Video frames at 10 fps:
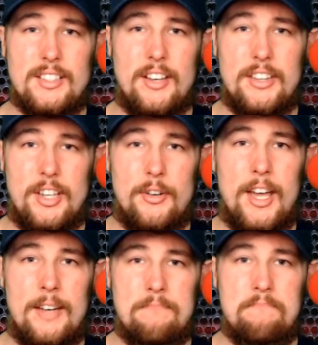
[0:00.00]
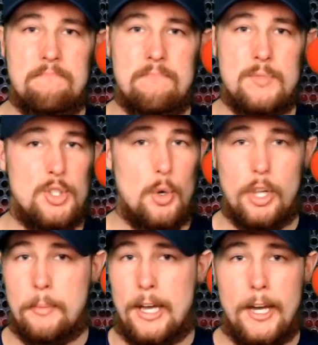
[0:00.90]
on the internet totally
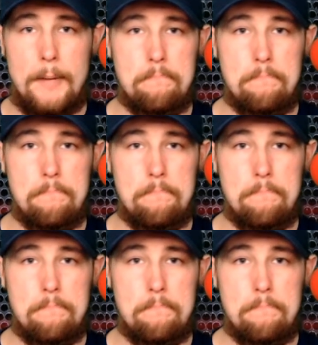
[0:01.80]
made up.